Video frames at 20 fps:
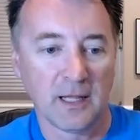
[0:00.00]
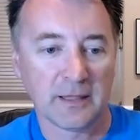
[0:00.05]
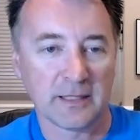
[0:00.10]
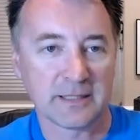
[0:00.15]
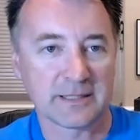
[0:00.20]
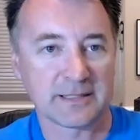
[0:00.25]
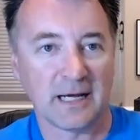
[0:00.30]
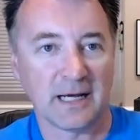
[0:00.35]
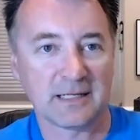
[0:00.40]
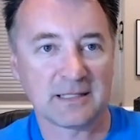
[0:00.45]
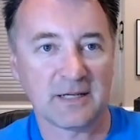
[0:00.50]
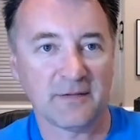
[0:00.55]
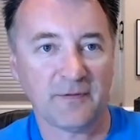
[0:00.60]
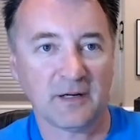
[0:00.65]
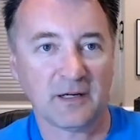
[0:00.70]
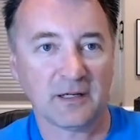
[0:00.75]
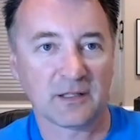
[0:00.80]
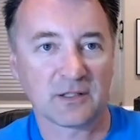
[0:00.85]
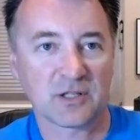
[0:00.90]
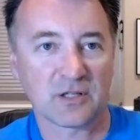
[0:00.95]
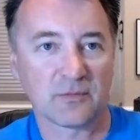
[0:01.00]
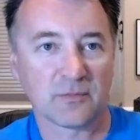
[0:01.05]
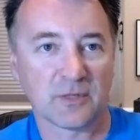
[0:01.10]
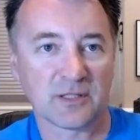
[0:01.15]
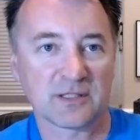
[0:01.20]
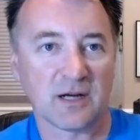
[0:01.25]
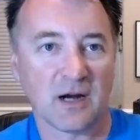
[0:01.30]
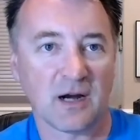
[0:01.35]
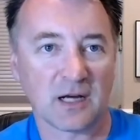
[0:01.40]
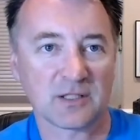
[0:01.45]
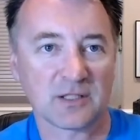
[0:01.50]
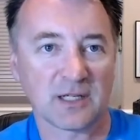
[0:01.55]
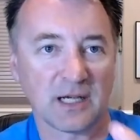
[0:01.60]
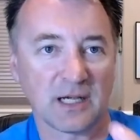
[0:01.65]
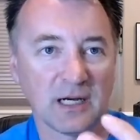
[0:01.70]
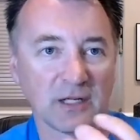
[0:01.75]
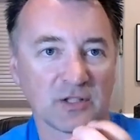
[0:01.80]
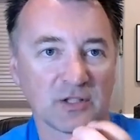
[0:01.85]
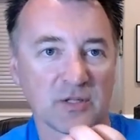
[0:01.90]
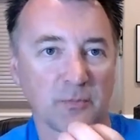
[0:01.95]
the scientific instruments are actually
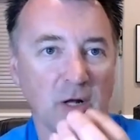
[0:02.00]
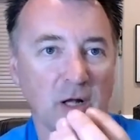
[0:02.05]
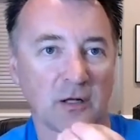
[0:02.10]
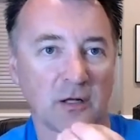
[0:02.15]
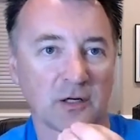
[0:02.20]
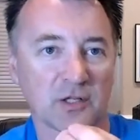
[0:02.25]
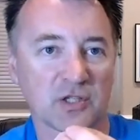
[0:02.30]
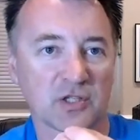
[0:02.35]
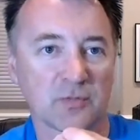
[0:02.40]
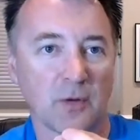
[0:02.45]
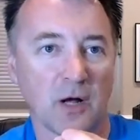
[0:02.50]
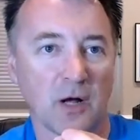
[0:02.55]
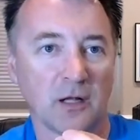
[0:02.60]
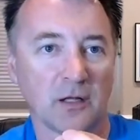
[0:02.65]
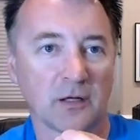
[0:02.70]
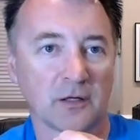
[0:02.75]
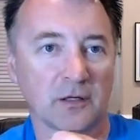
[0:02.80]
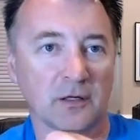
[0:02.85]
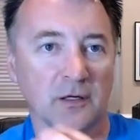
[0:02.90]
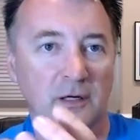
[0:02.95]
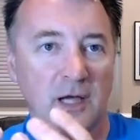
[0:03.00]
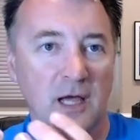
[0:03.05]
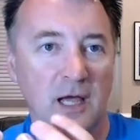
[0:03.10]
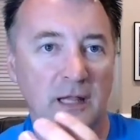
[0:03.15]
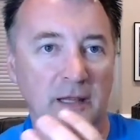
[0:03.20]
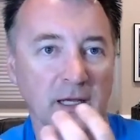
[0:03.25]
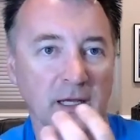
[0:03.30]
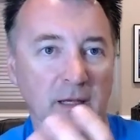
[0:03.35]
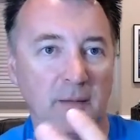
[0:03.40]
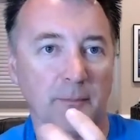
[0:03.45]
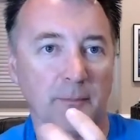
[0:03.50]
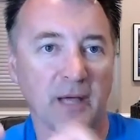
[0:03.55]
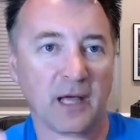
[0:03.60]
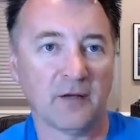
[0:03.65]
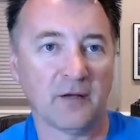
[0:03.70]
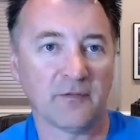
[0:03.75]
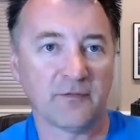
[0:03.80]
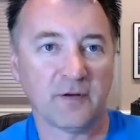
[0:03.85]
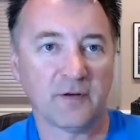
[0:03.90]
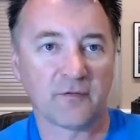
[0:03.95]
getting smaller and smaller and they can
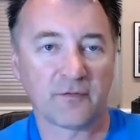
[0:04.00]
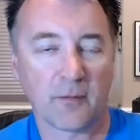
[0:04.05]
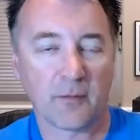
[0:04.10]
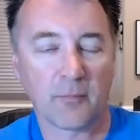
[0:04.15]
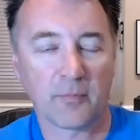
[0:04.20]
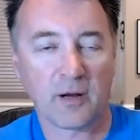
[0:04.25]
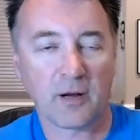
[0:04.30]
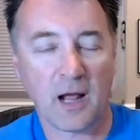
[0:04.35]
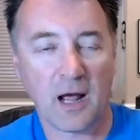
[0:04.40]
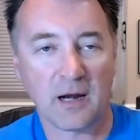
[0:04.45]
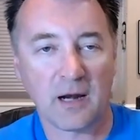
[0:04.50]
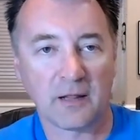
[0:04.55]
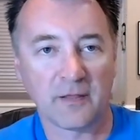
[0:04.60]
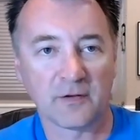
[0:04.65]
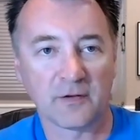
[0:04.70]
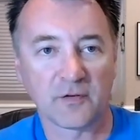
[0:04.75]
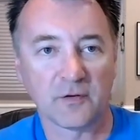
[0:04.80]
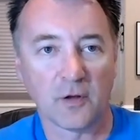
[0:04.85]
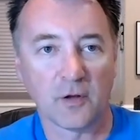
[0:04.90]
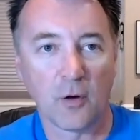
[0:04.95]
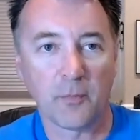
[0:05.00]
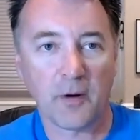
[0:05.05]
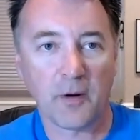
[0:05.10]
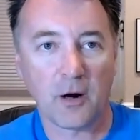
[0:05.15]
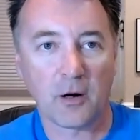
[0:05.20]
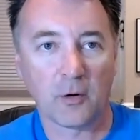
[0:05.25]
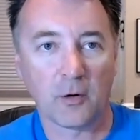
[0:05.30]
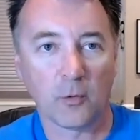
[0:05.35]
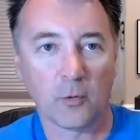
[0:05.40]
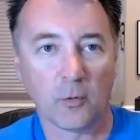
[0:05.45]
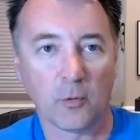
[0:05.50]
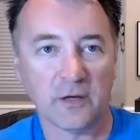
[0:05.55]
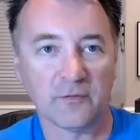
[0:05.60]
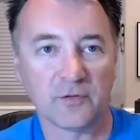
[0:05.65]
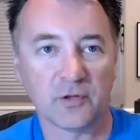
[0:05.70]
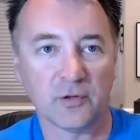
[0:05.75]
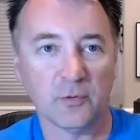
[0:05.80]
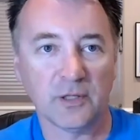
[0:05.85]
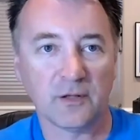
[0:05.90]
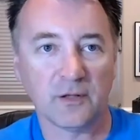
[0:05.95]
benefit from kind of this low power way of
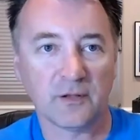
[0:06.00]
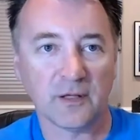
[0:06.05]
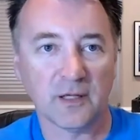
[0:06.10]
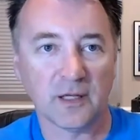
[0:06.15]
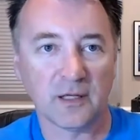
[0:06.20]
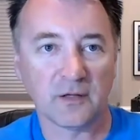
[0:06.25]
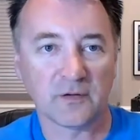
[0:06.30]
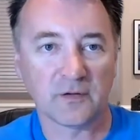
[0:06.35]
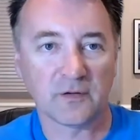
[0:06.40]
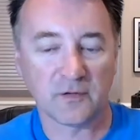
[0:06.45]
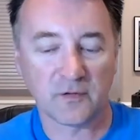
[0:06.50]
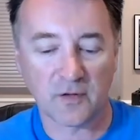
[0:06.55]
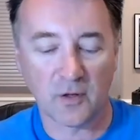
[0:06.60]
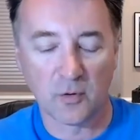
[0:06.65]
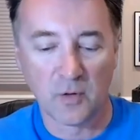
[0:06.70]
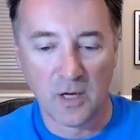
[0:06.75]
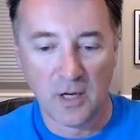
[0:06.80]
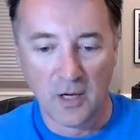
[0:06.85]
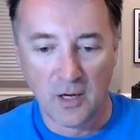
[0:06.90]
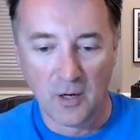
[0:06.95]
doing things and so